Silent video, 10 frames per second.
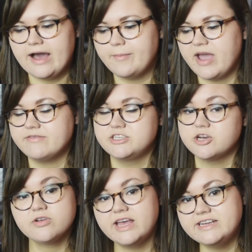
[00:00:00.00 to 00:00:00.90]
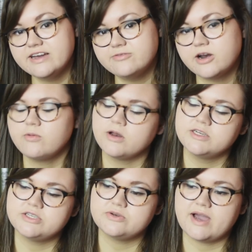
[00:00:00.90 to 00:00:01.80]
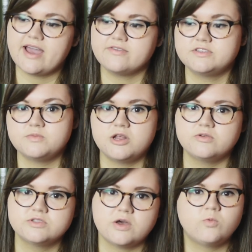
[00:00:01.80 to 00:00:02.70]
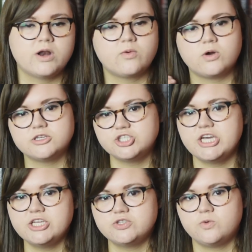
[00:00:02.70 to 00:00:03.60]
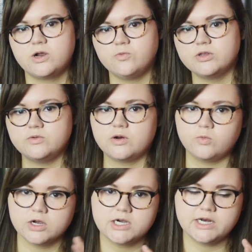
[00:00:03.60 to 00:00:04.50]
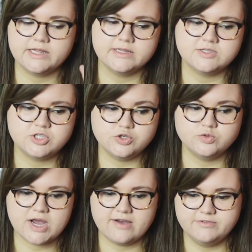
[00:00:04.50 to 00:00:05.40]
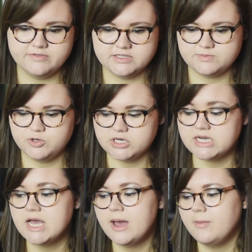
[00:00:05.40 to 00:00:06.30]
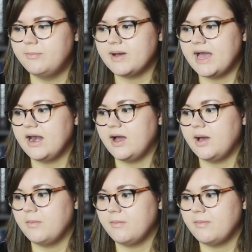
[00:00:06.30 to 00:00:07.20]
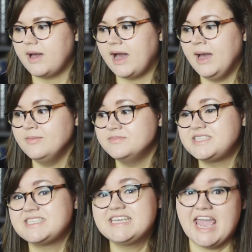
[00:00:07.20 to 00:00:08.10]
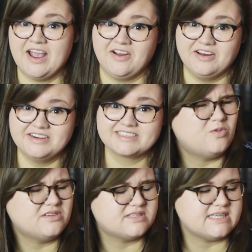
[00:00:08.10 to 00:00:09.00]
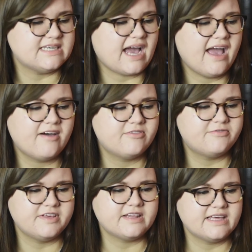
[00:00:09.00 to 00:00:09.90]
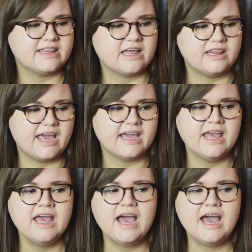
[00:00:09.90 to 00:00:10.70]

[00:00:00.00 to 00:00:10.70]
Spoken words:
I have a general idea of what I want to do. I have some notes on what I want to change and what I really want to work on in this new draft of this book, but I'm scared. We'll see. I have a feeling that like